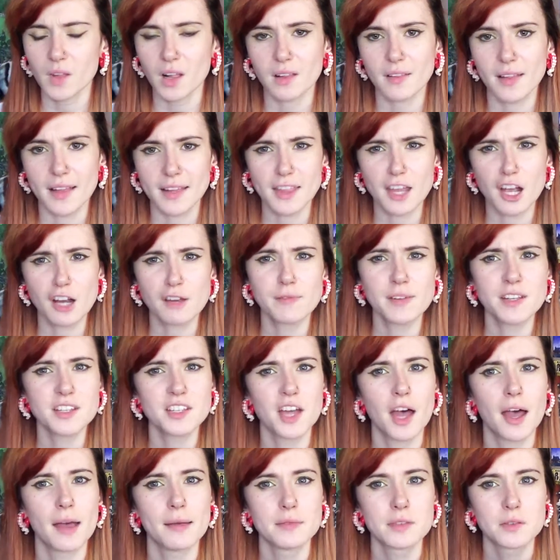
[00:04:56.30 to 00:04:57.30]
Like, there have been
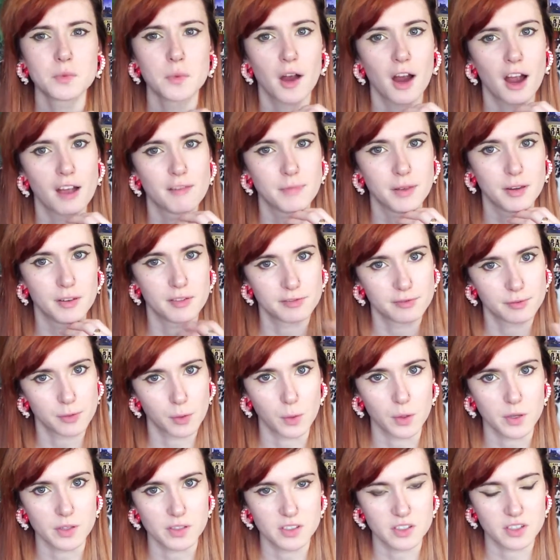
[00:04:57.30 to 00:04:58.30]
times where I've been
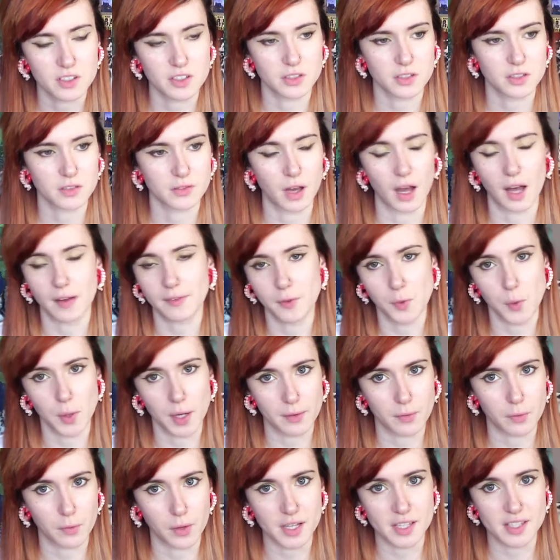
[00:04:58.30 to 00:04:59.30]
forced, for
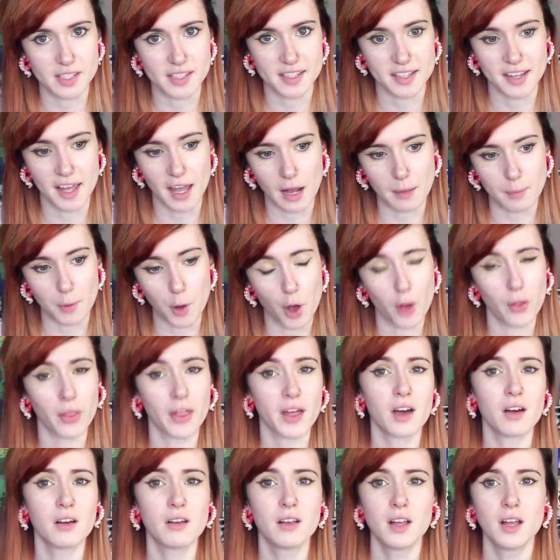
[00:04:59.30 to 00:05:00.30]
whatever reason, to get up
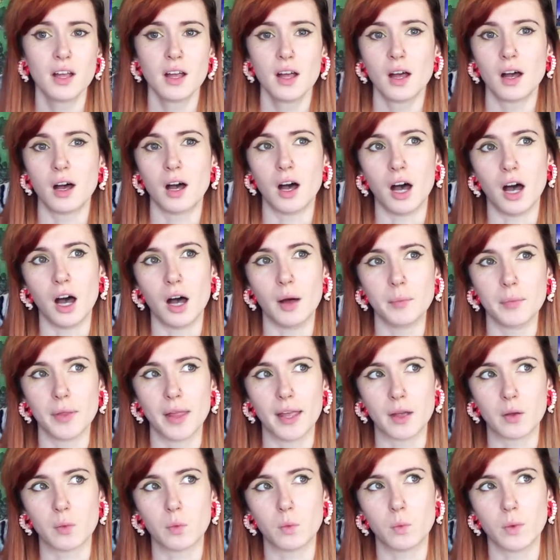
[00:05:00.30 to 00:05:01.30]
earlier.
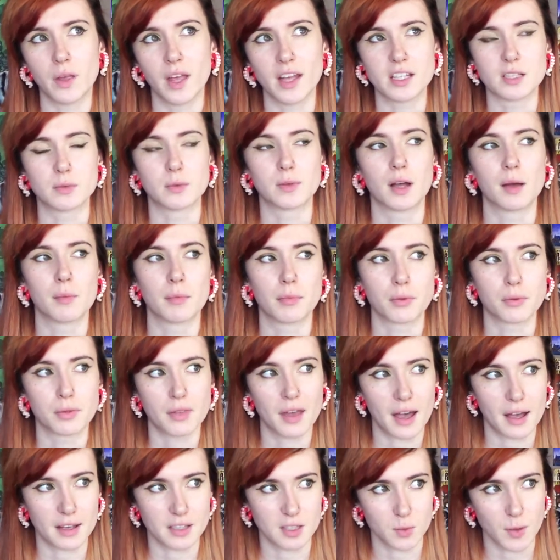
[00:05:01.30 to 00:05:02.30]
Like, we had someone come through the
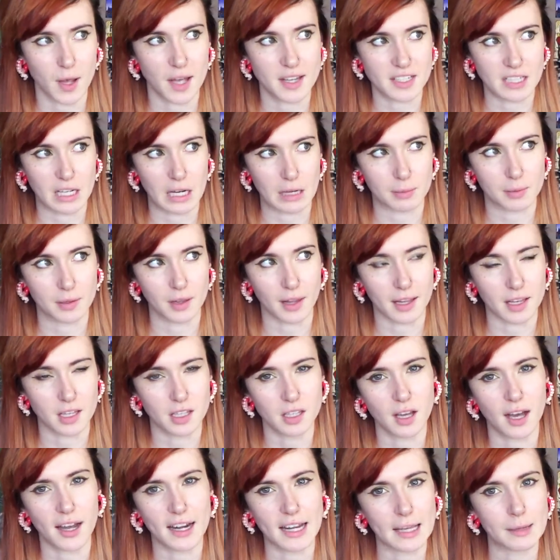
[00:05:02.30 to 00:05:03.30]
house, so I had to get up at like
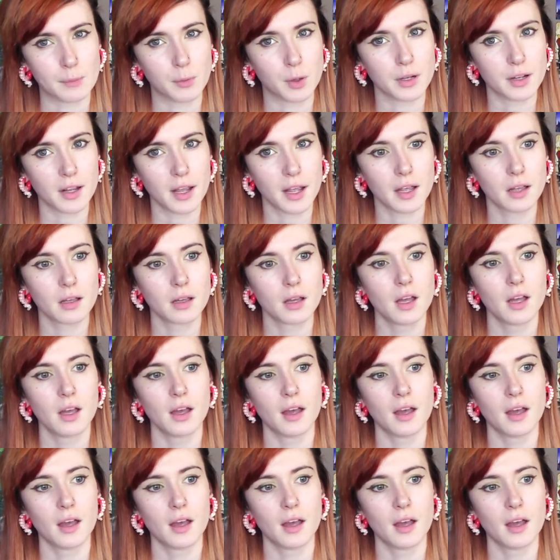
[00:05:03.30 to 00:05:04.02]
9 a.m. one day.